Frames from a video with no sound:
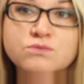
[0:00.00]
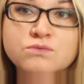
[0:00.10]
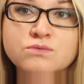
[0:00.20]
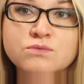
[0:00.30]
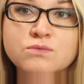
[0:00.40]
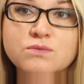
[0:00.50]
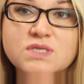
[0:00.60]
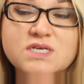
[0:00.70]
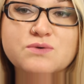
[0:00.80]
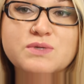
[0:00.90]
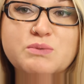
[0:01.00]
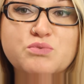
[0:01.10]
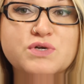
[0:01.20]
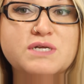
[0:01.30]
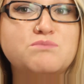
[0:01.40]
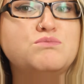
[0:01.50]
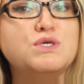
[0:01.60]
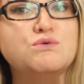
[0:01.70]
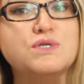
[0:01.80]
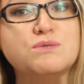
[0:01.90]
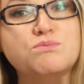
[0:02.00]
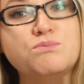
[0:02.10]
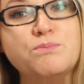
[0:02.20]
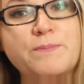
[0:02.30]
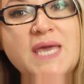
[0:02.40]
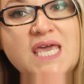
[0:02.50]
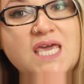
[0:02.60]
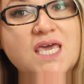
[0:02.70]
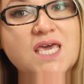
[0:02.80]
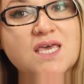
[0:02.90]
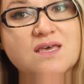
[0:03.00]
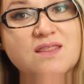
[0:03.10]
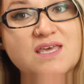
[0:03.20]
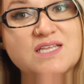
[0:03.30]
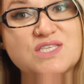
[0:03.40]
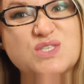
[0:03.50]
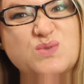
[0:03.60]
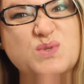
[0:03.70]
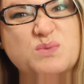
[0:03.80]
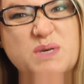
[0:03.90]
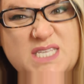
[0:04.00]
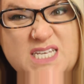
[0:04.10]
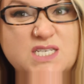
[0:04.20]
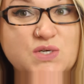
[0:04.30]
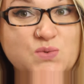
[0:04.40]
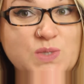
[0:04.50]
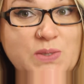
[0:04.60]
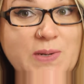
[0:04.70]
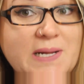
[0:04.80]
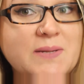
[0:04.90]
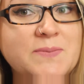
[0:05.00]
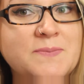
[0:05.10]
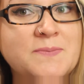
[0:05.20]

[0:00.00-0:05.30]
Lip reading: It's like a really pretty muted pink. I think it suits my skin tone really well.